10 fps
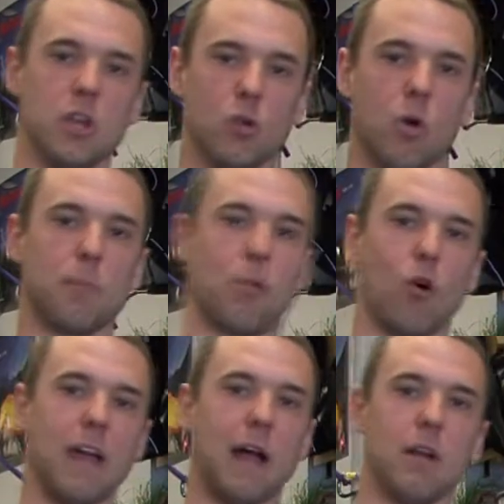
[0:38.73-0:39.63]
You want to
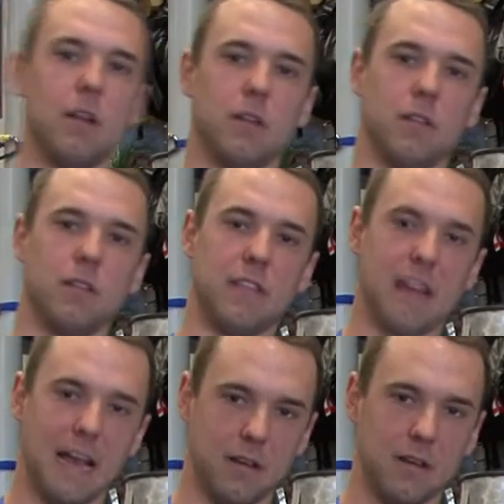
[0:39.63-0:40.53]
pull that,
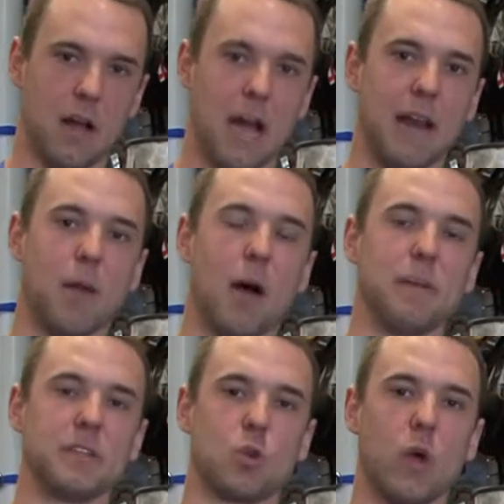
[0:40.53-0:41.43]
that item
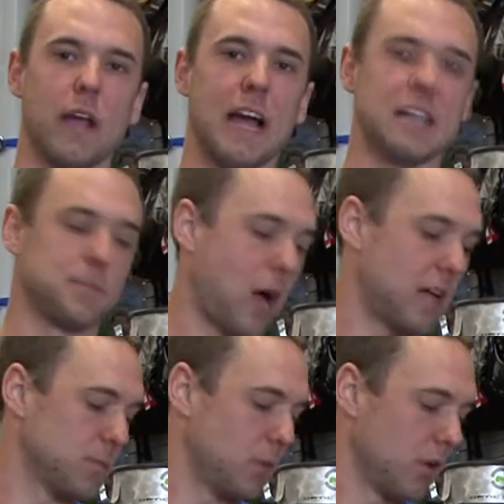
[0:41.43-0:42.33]
up as quick as
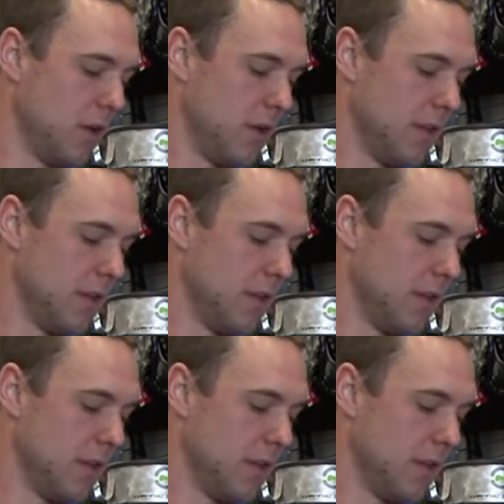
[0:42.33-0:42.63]
possible.